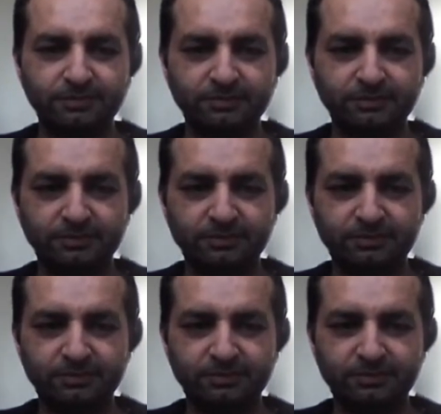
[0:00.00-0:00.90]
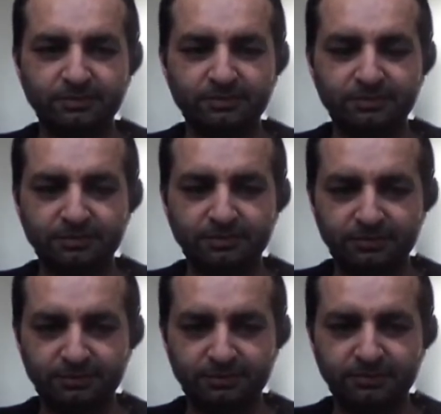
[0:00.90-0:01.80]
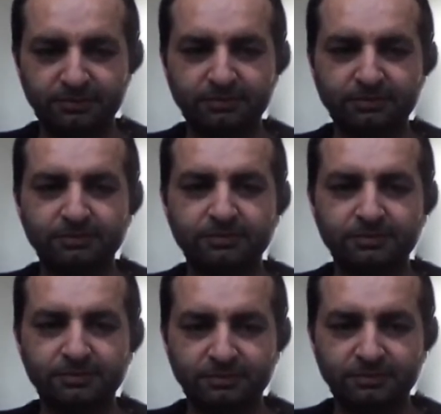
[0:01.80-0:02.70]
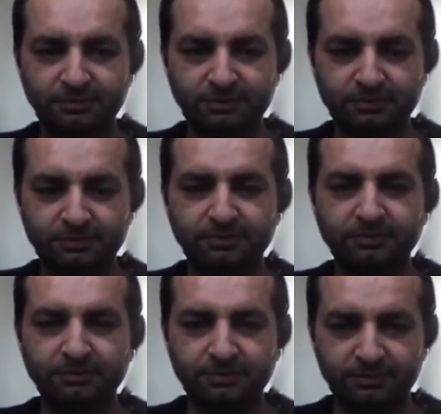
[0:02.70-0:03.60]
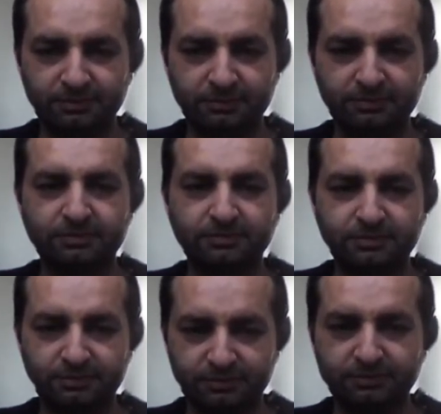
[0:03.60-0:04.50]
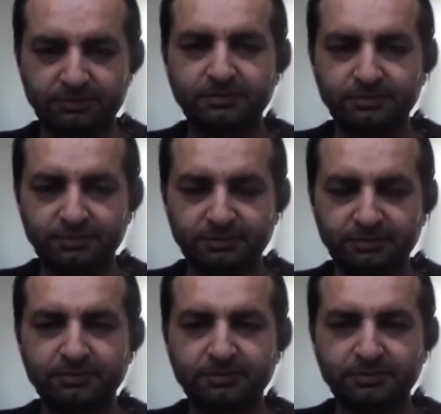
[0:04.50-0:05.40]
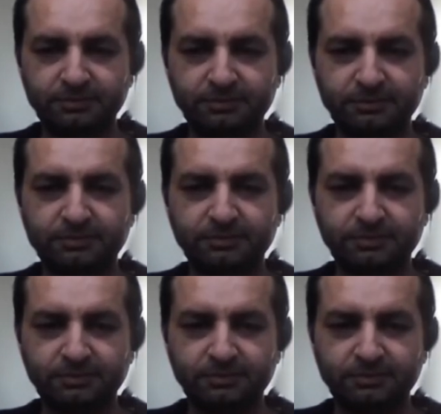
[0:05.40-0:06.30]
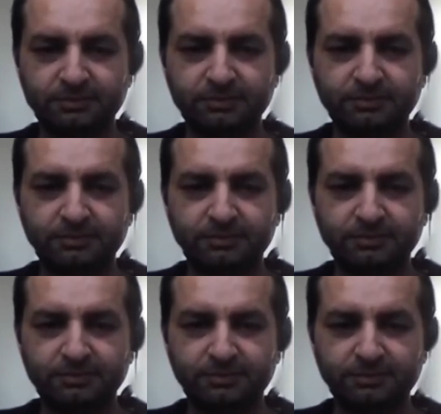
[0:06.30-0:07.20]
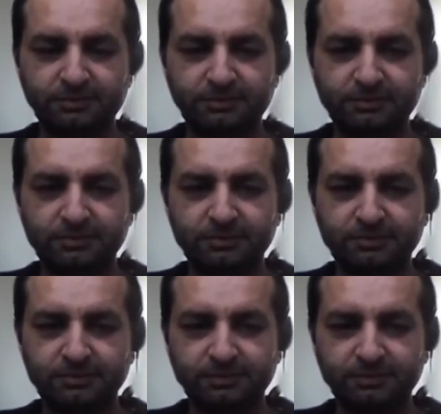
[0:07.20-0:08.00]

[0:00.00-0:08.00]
[no speech]